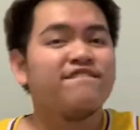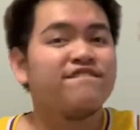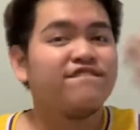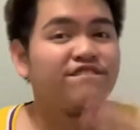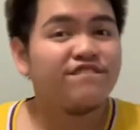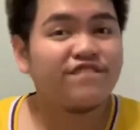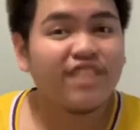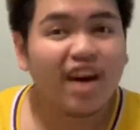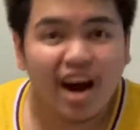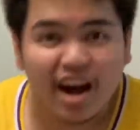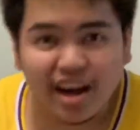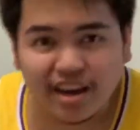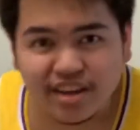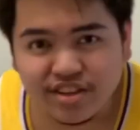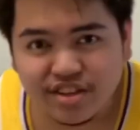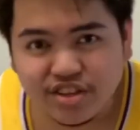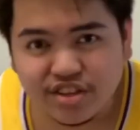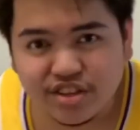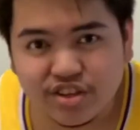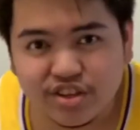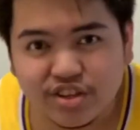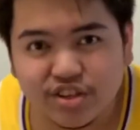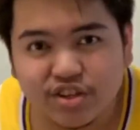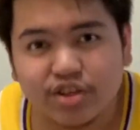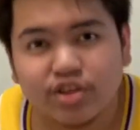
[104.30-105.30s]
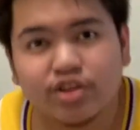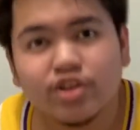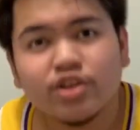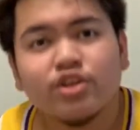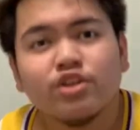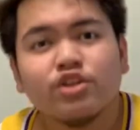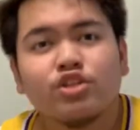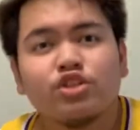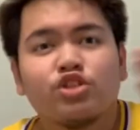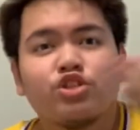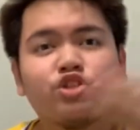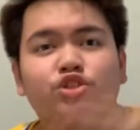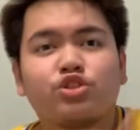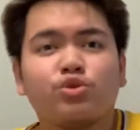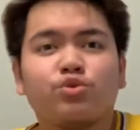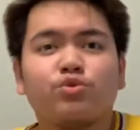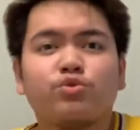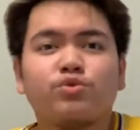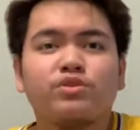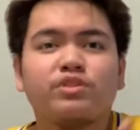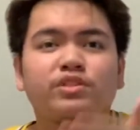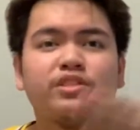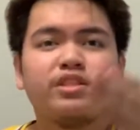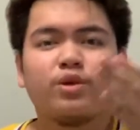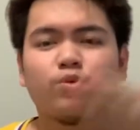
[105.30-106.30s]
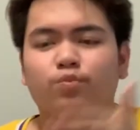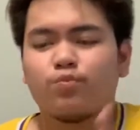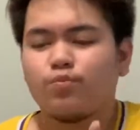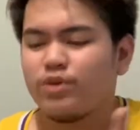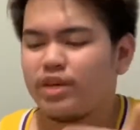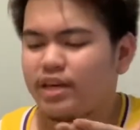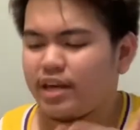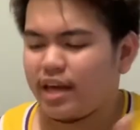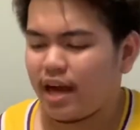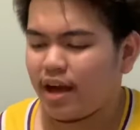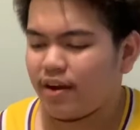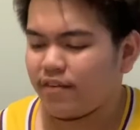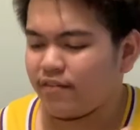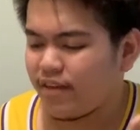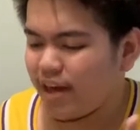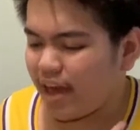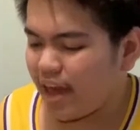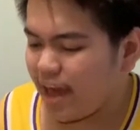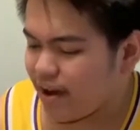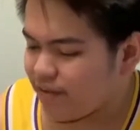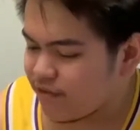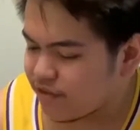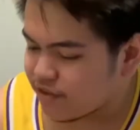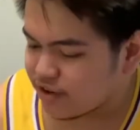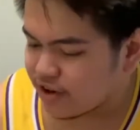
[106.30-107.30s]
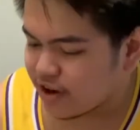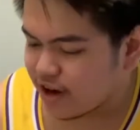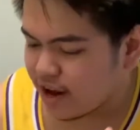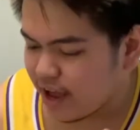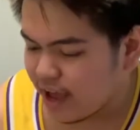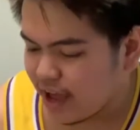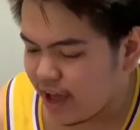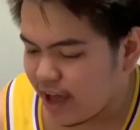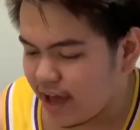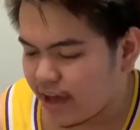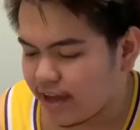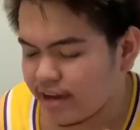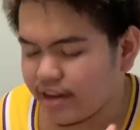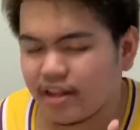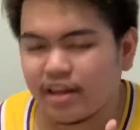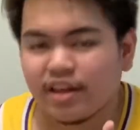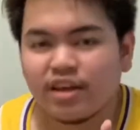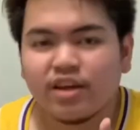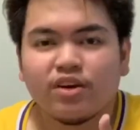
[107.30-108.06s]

fire shoes that we have ever had